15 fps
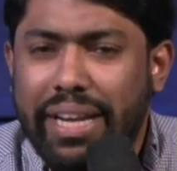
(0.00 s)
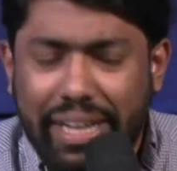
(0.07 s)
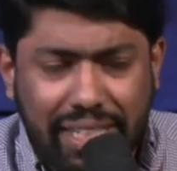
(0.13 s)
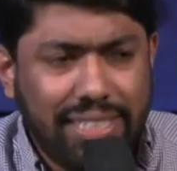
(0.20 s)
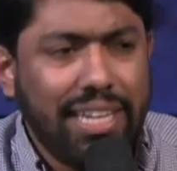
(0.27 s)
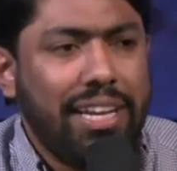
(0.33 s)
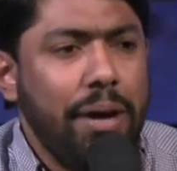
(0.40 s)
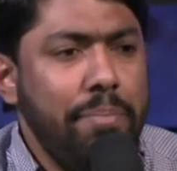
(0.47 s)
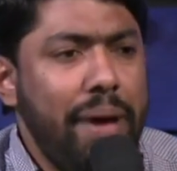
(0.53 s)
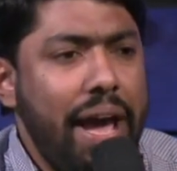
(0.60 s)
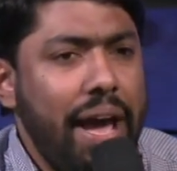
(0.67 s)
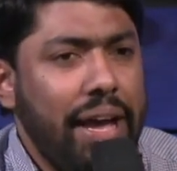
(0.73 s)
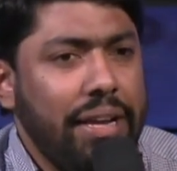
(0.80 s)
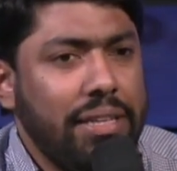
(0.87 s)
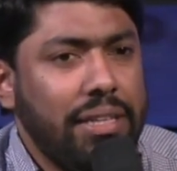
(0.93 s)
It is a
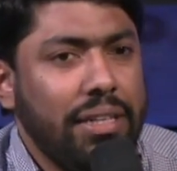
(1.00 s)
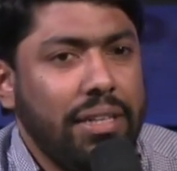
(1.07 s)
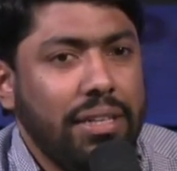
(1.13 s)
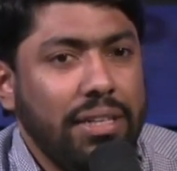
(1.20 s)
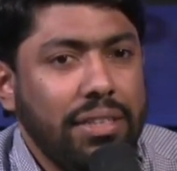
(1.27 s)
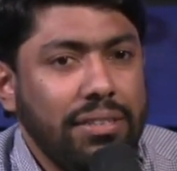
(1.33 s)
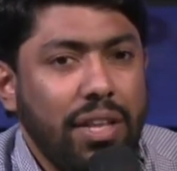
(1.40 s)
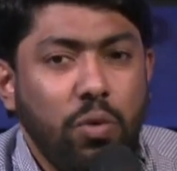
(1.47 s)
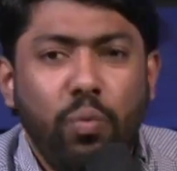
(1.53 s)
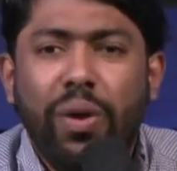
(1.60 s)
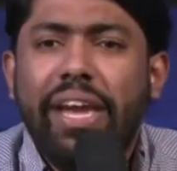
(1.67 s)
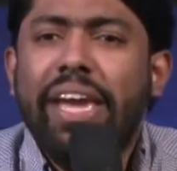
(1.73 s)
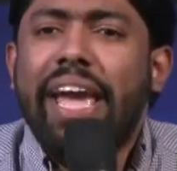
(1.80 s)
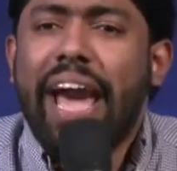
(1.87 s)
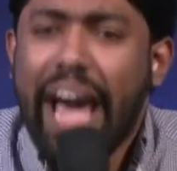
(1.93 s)
command that
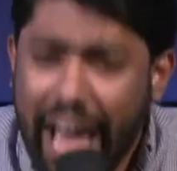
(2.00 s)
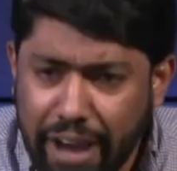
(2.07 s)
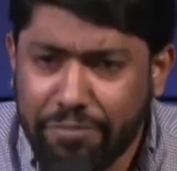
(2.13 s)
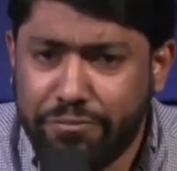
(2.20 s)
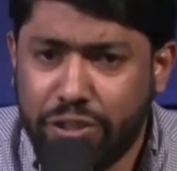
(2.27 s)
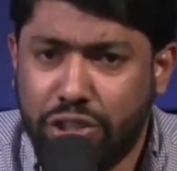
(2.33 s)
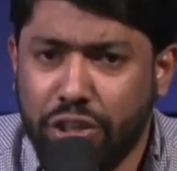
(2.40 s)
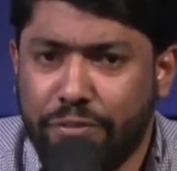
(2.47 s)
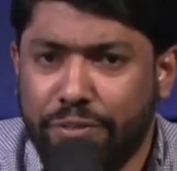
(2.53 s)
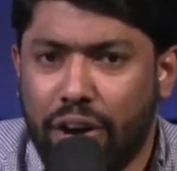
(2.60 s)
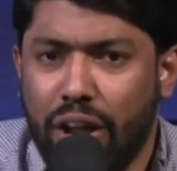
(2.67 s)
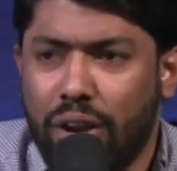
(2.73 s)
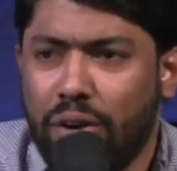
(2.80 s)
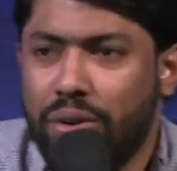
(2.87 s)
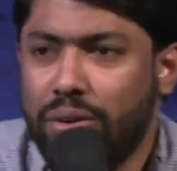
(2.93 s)
we have to
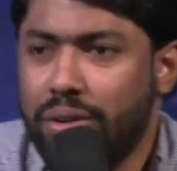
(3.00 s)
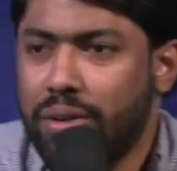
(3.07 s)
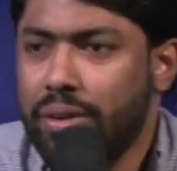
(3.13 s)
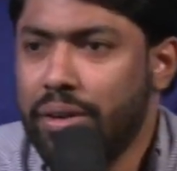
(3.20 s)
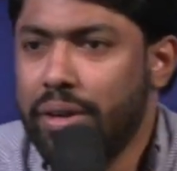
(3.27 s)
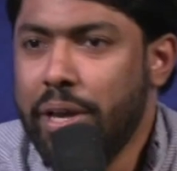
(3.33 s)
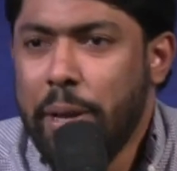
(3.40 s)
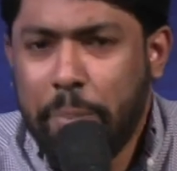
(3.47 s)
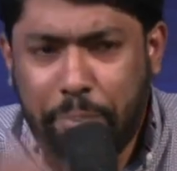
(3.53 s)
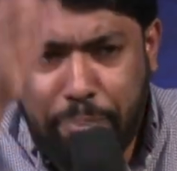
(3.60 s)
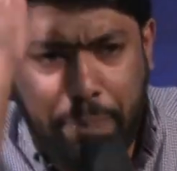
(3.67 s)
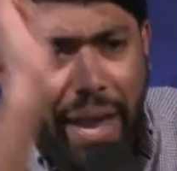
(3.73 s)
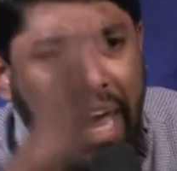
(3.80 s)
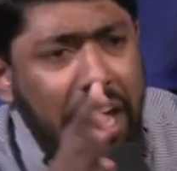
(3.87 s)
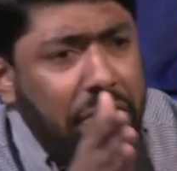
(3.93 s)
follow.
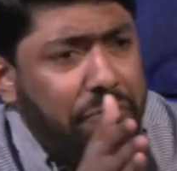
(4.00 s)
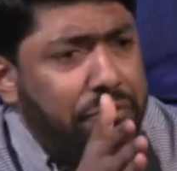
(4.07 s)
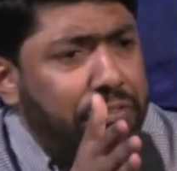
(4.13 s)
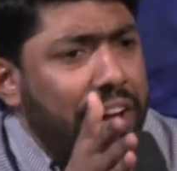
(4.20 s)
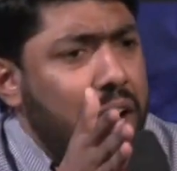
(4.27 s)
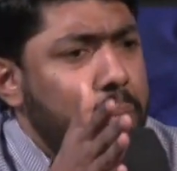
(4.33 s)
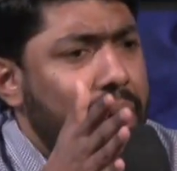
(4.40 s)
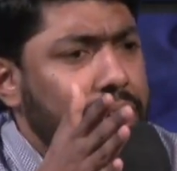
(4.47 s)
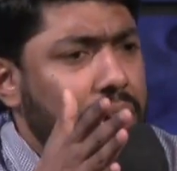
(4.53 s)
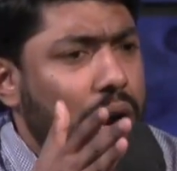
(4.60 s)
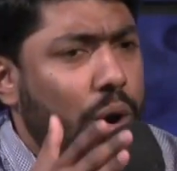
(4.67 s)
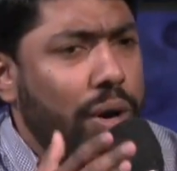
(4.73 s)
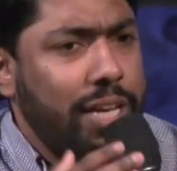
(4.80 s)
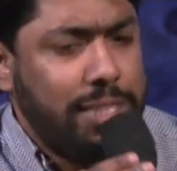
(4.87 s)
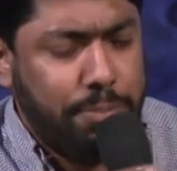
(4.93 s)
Be filled by the
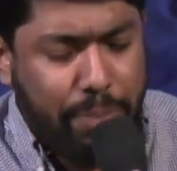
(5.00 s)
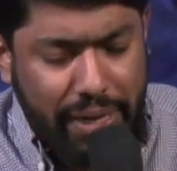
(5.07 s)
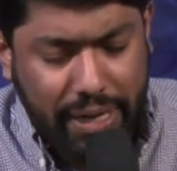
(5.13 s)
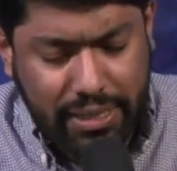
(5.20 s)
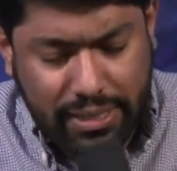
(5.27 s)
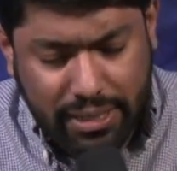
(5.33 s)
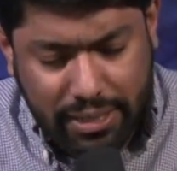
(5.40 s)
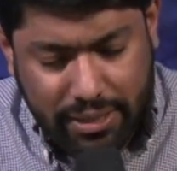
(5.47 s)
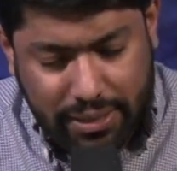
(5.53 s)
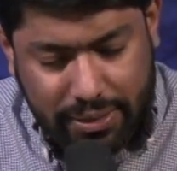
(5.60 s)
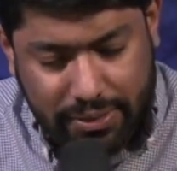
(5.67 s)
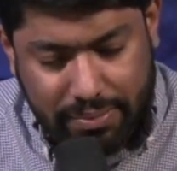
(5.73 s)
Holy Spirit.